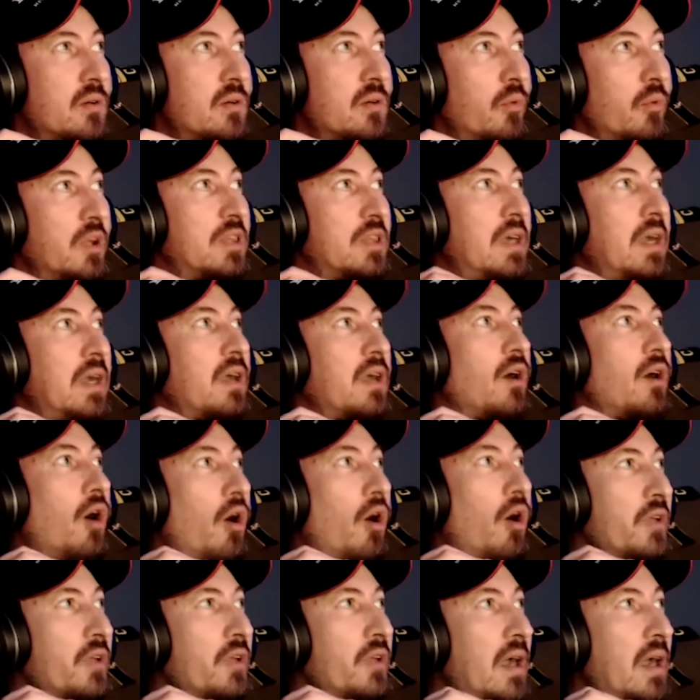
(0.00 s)
We take
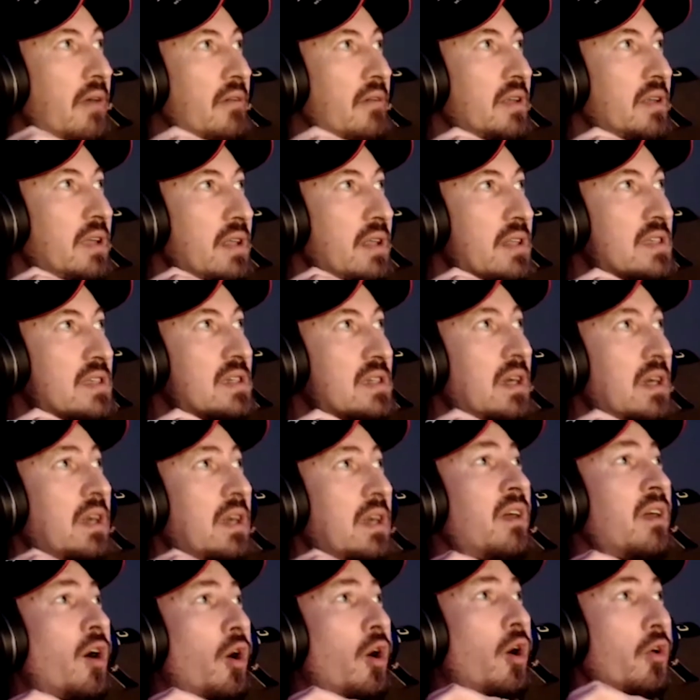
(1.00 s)
all the evidence
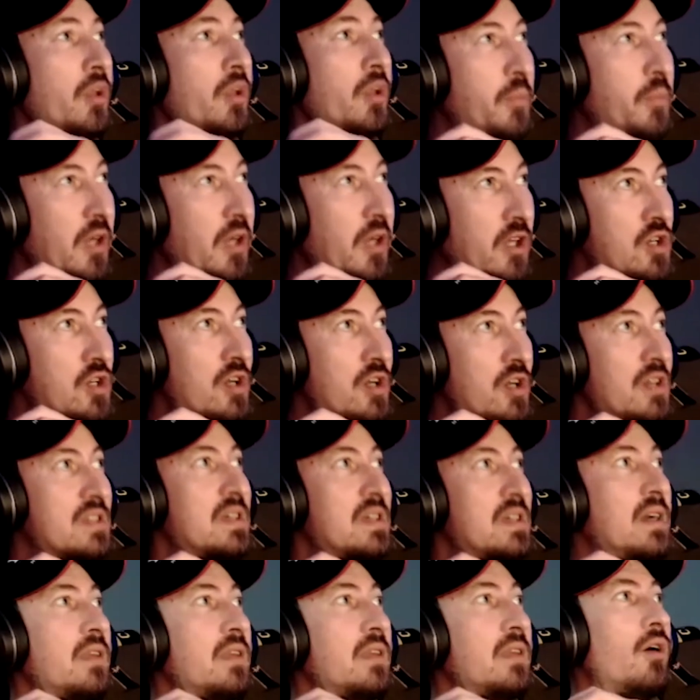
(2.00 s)
and all the
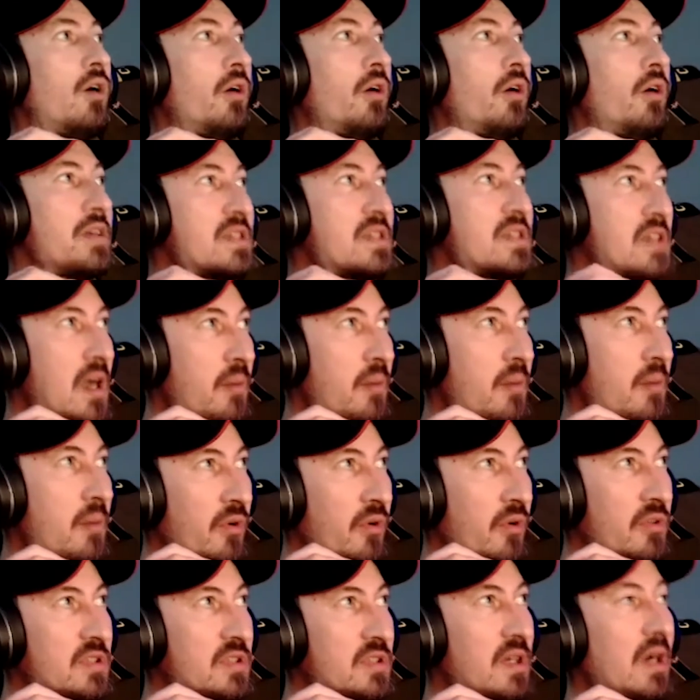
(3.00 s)
pictures and all the
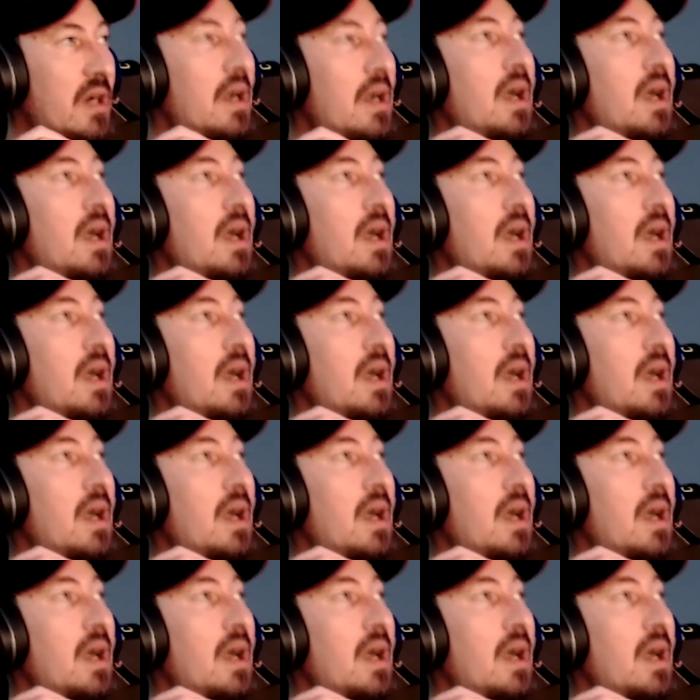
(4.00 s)
samples.